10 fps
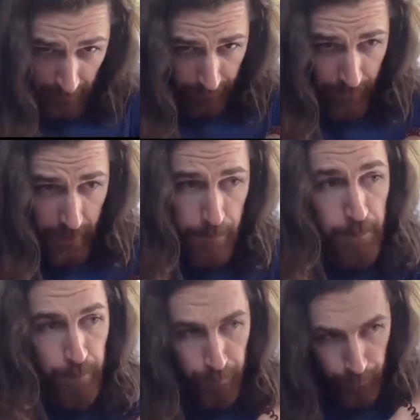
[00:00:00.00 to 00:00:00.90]
And then
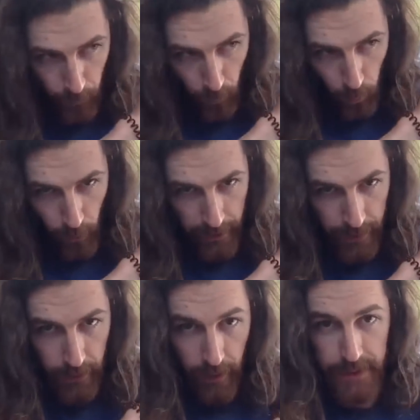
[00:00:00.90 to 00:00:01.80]
we
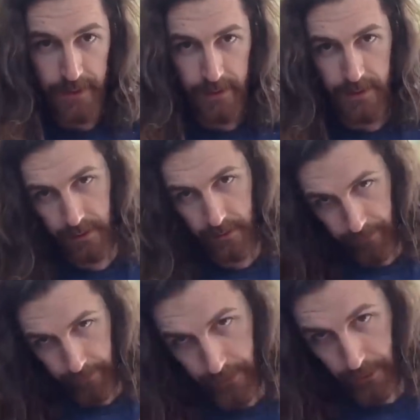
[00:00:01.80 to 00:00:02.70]
licensed
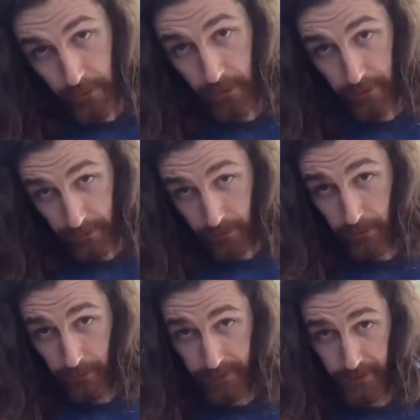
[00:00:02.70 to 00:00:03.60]
to
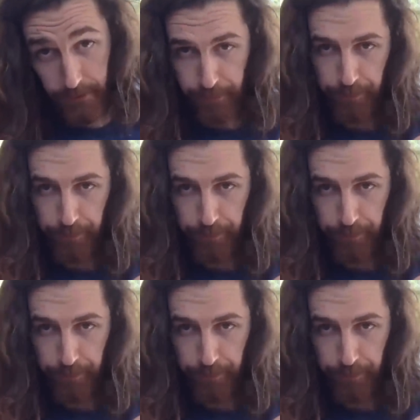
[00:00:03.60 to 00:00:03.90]
Universal,